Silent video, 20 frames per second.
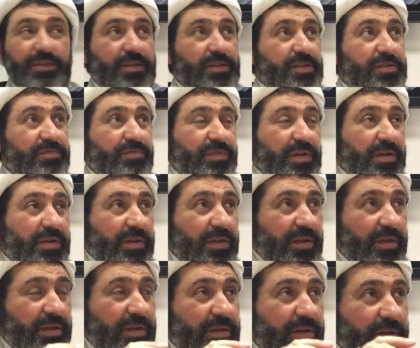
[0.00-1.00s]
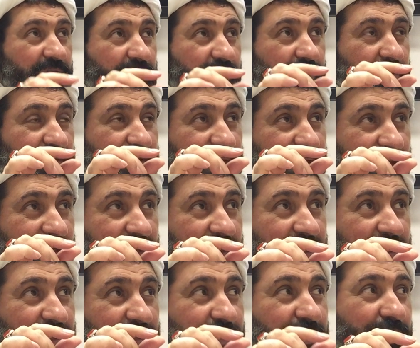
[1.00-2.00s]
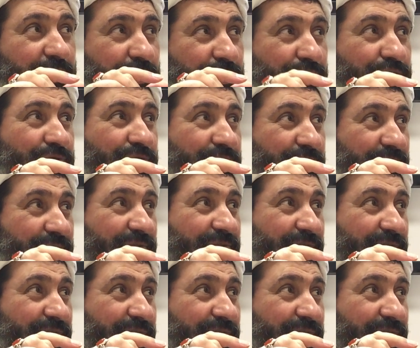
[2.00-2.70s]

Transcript: This is very uh, delicate issue.